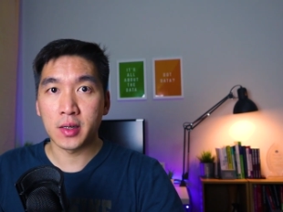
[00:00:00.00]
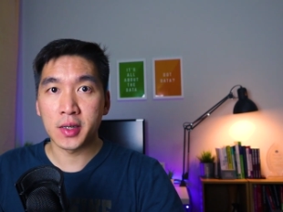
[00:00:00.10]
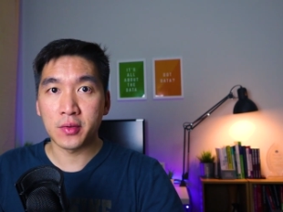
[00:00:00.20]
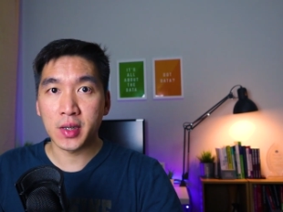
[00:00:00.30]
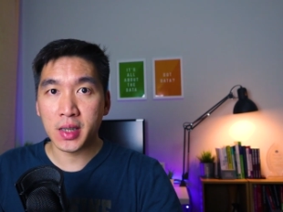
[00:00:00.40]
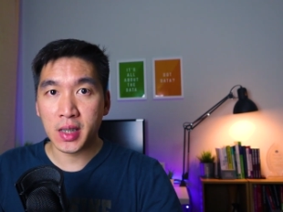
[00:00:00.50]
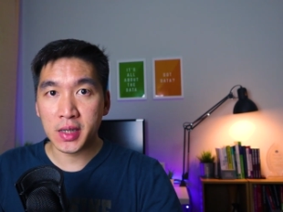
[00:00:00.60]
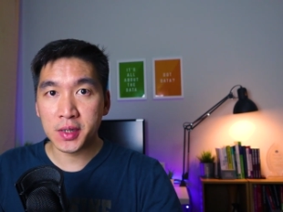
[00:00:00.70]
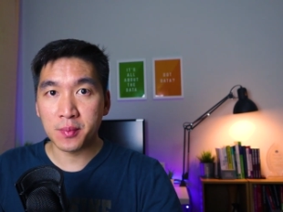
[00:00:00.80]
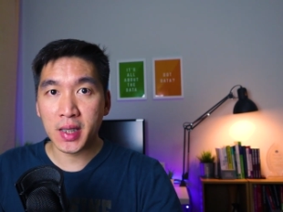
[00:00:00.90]
And so you could
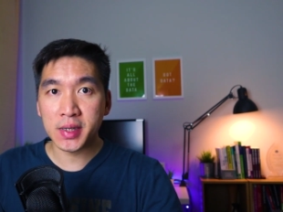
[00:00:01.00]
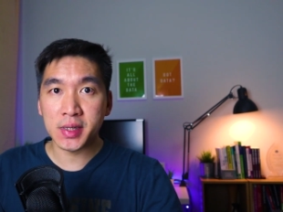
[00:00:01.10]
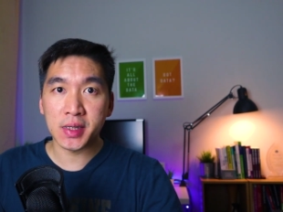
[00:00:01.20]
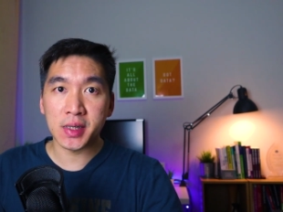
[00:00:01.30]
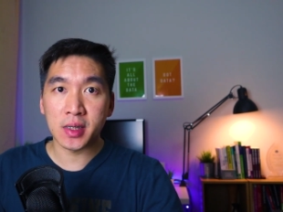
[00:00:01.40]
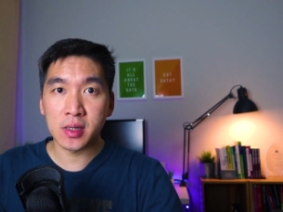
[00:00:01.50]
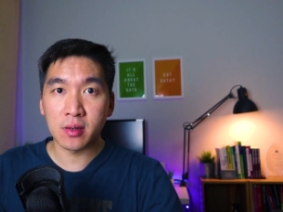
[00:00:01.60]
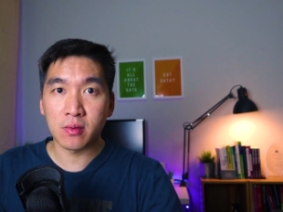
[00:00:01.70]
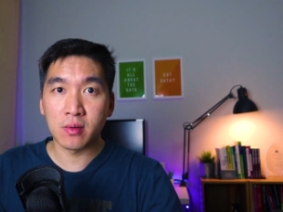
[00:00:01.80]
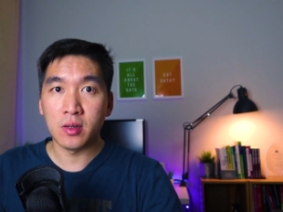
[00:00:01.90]
customize this
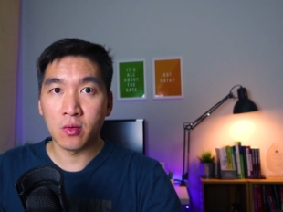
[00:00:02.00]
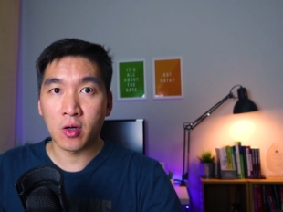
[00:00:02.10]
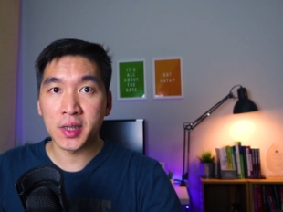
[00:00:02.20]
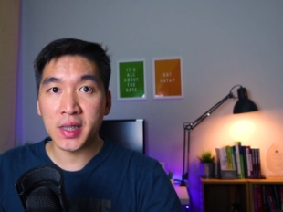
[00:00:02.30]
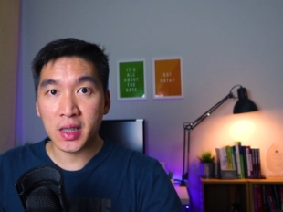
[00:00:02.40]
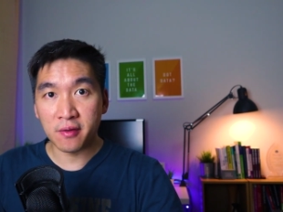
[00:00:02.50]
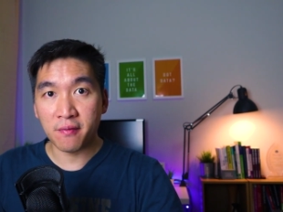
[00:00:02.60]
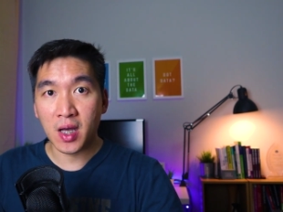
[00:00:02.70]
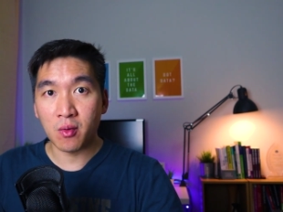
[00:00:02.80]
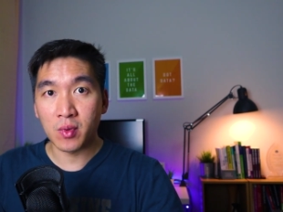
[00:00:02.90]
until you are satisfied